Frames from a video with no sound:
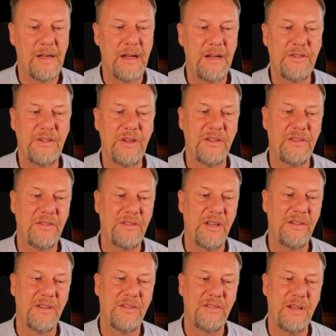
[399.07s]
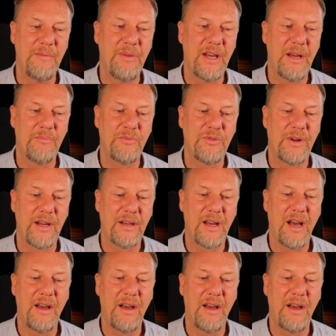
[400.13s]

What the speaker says: adjusting the CBM track,